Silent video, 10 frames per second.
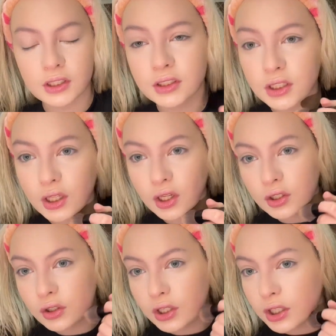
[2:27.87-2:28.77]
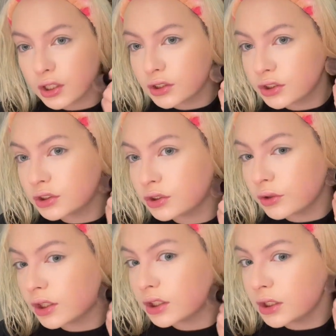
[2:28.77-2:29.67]
Then I go ahead and just do
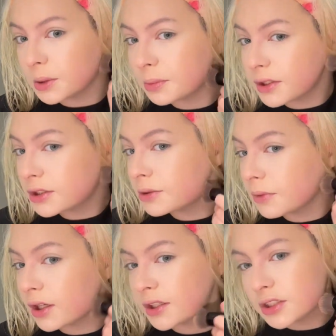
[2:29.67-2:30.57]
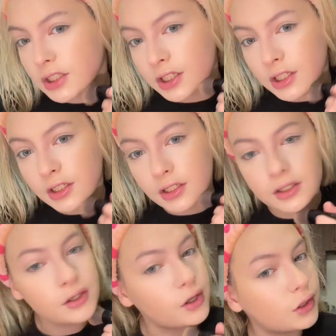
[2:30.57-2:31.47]
a little bit to my chin
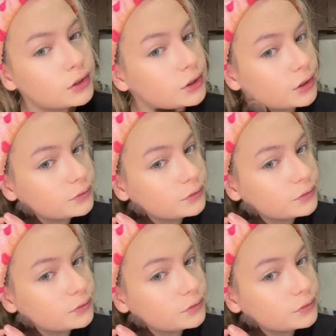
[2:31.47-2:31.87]
also.